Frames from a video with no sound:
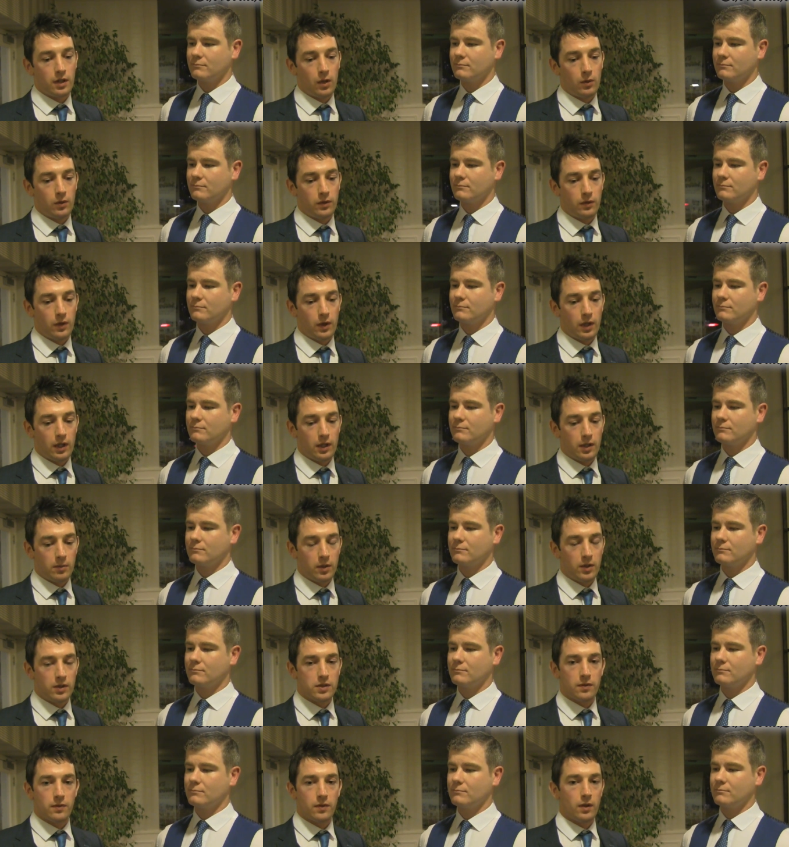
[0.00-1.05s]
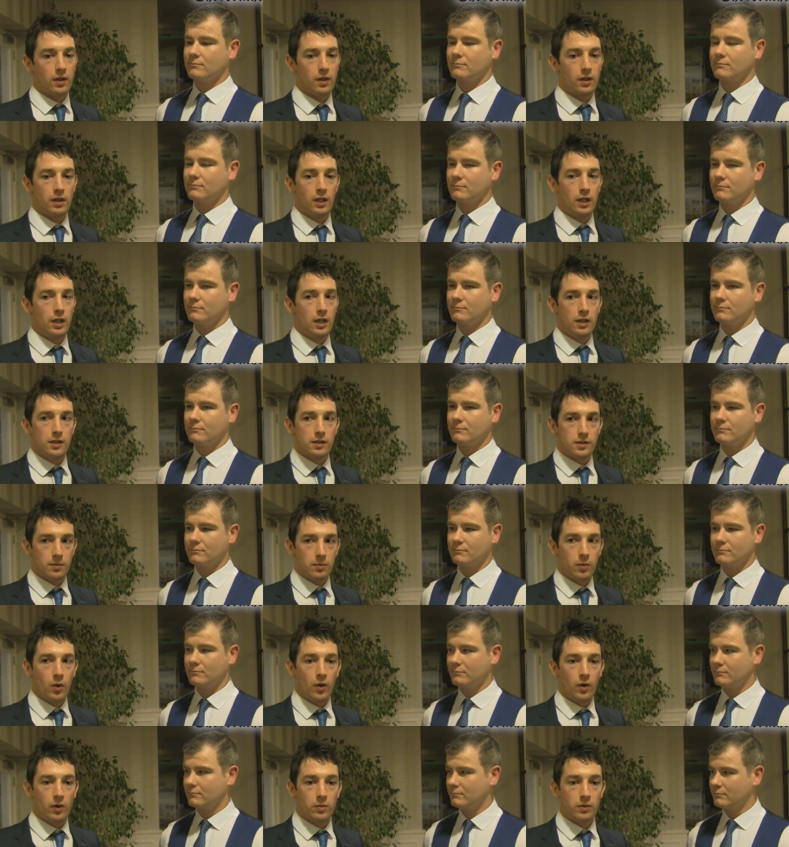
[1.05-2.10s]
Speaker 1: the county final and the Munster final
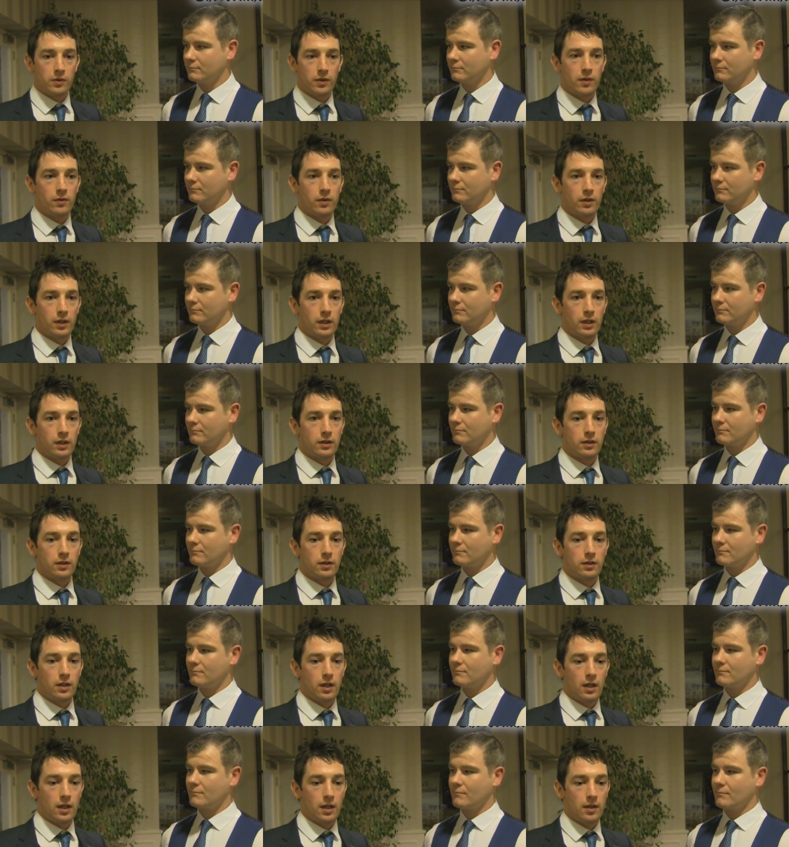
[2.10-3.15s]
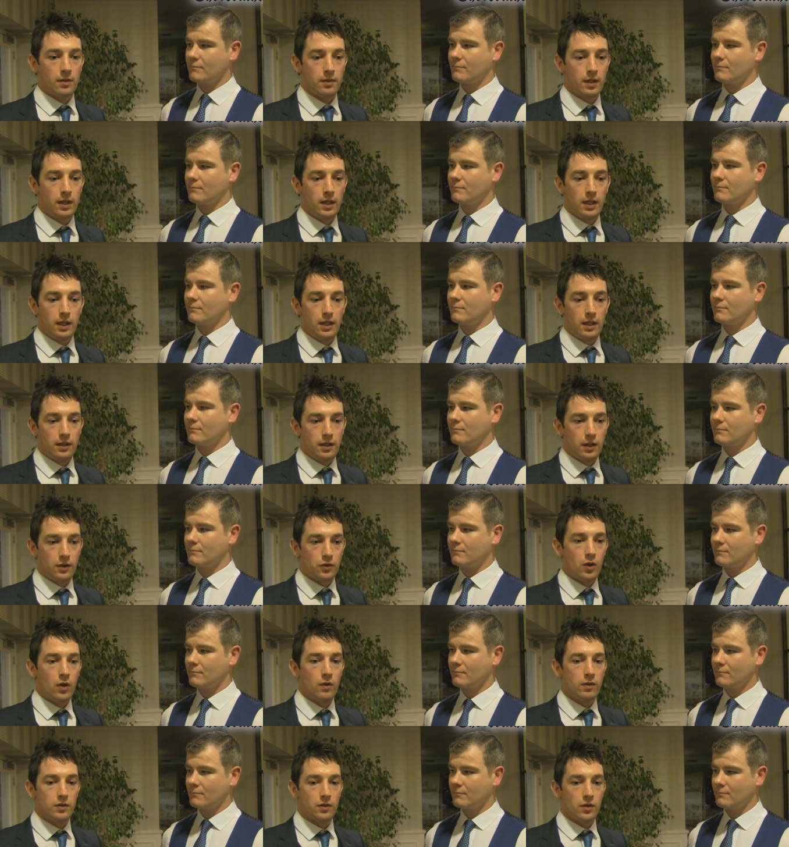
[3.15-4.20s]
support was everything and uh,
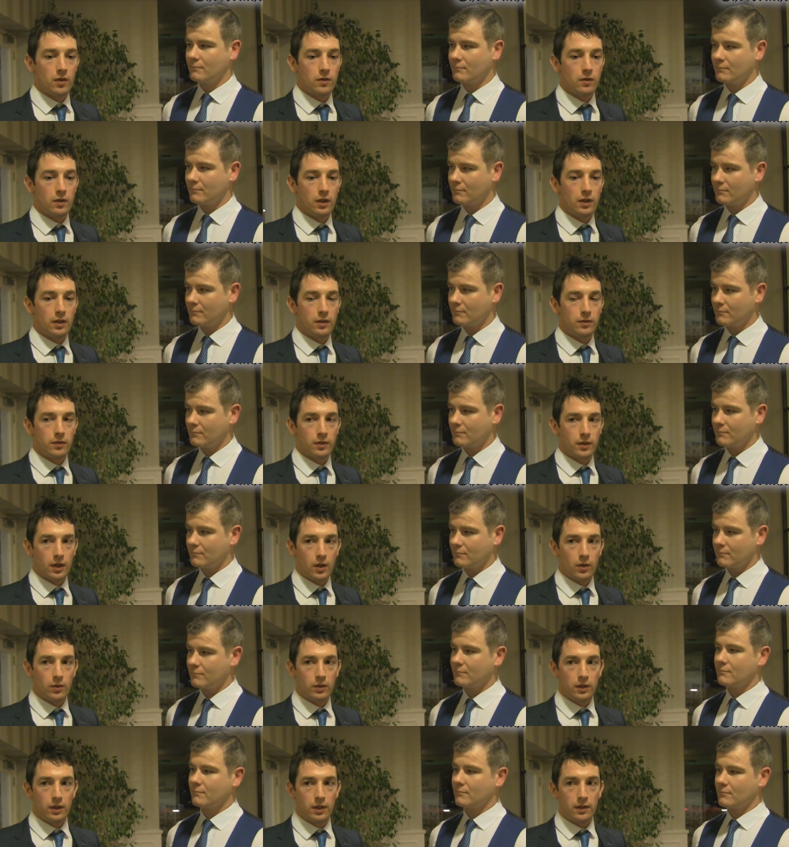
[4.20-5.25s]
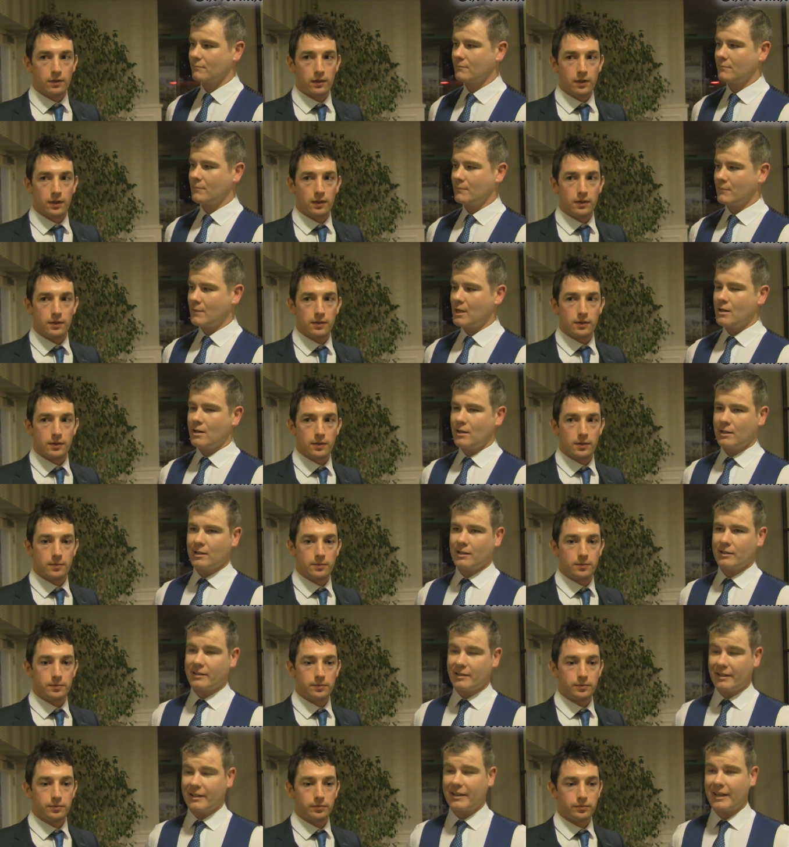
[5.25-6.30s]
they drove us over the line for the county definitely.
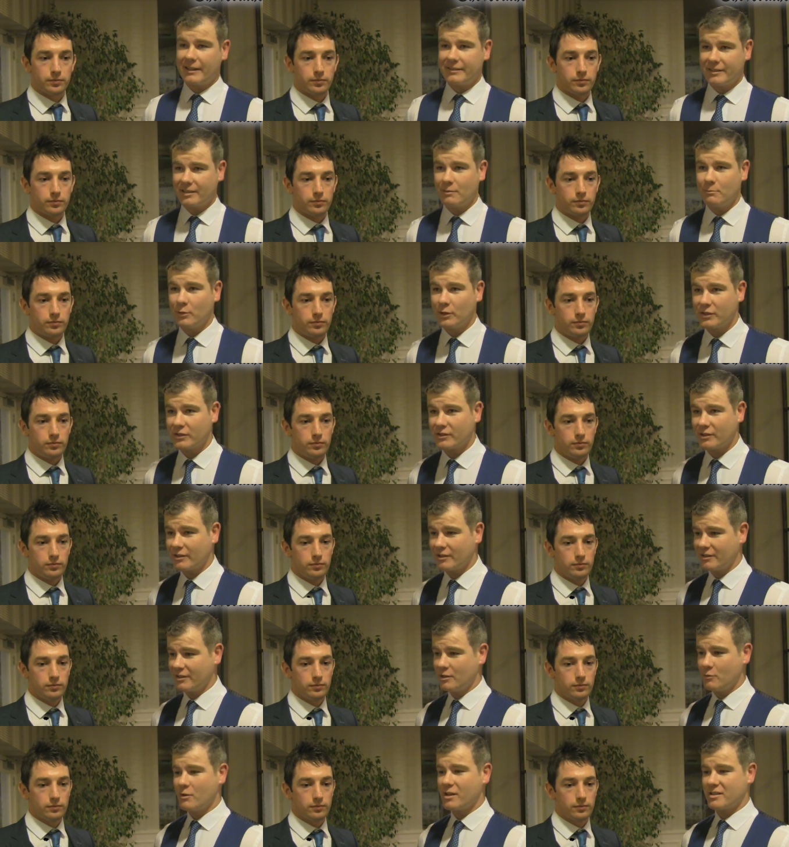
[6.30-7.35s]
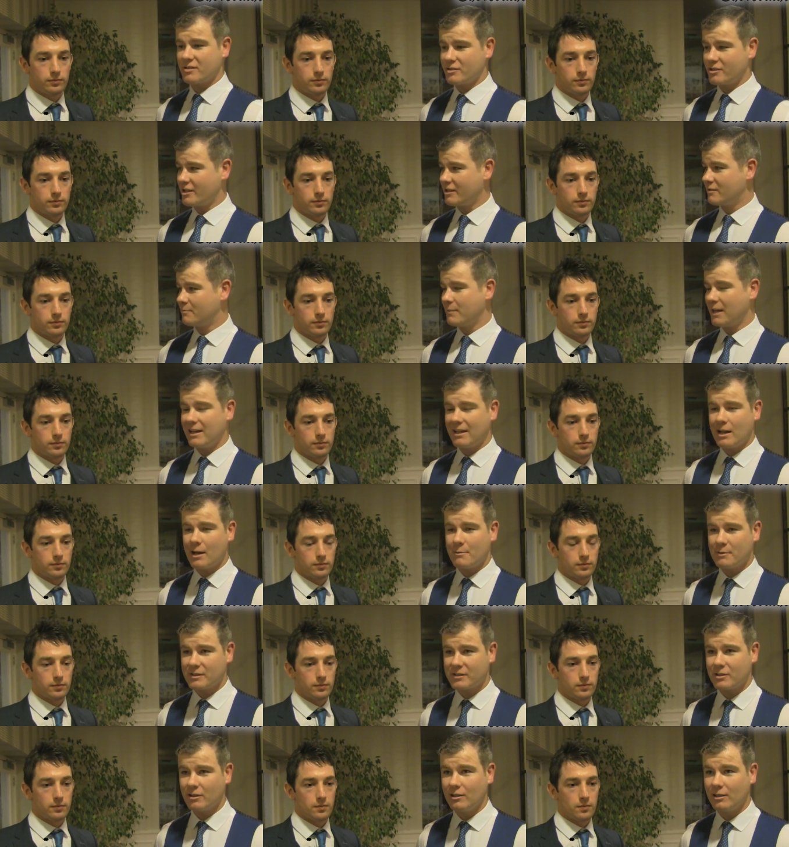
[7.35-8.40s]
Speaker 2: I'd like to think getting to the Munster it wasn't just
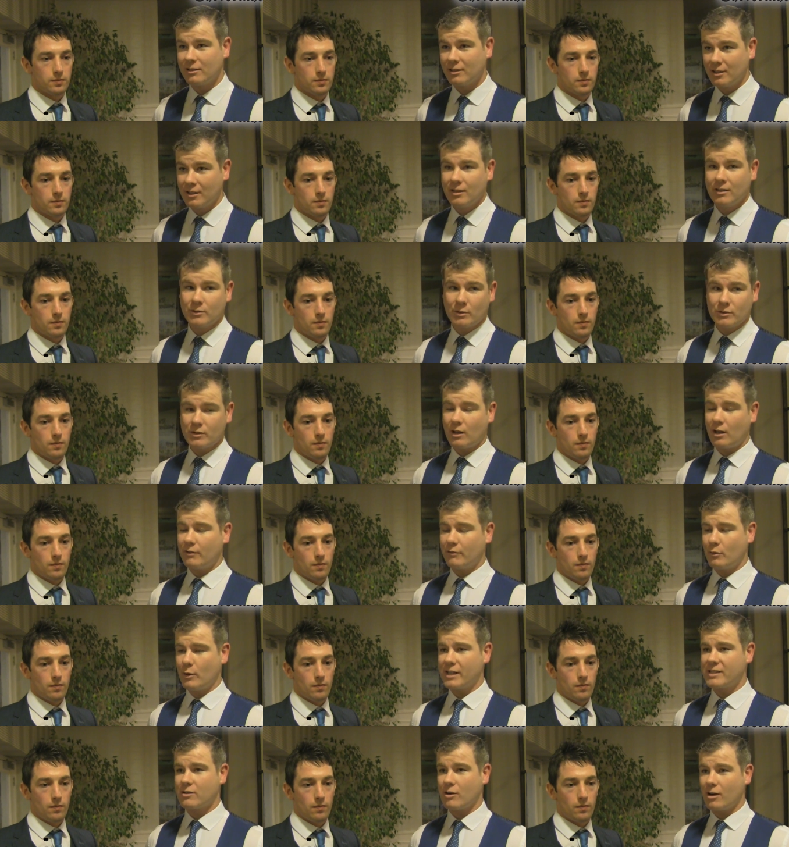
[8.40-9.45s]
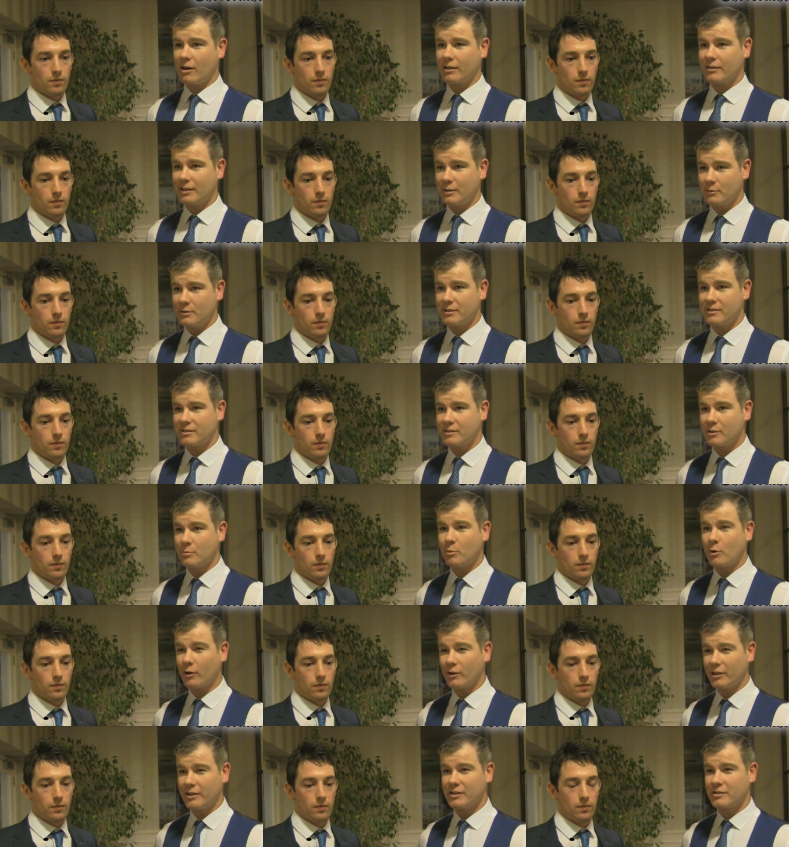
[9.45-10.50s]
Ballyhob and Schull it was all of West Cork that was
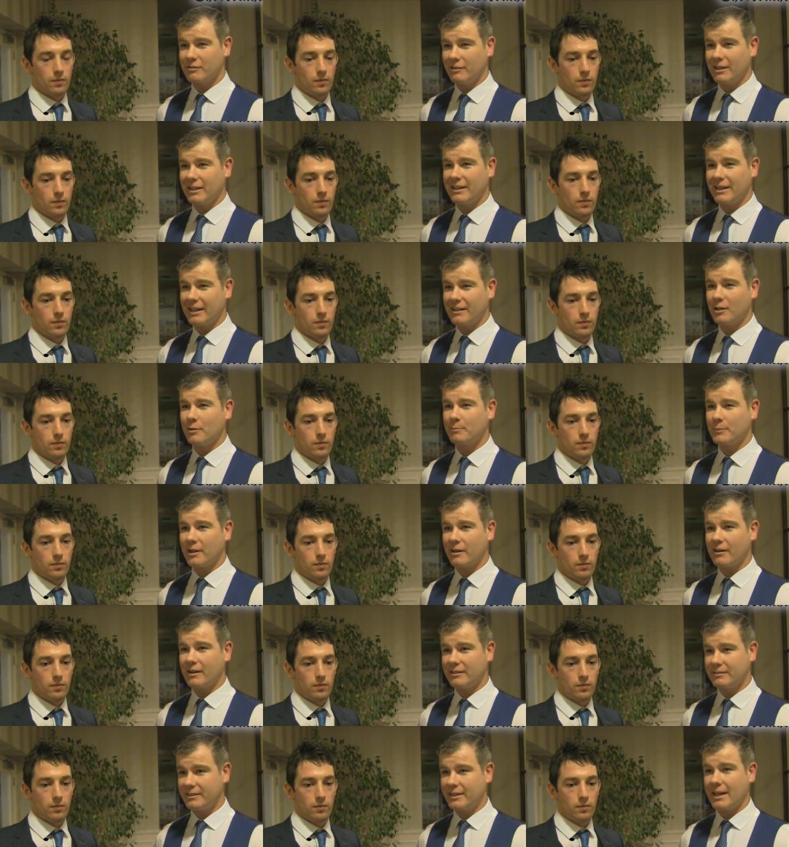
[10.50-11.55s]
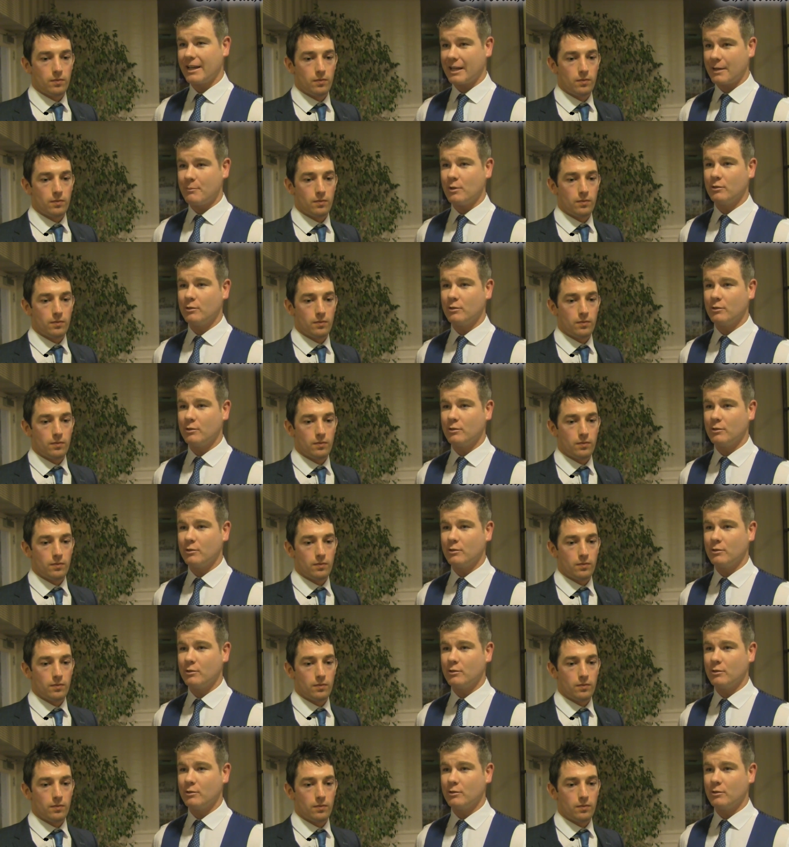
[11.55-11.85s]
supporting us really getting up there and they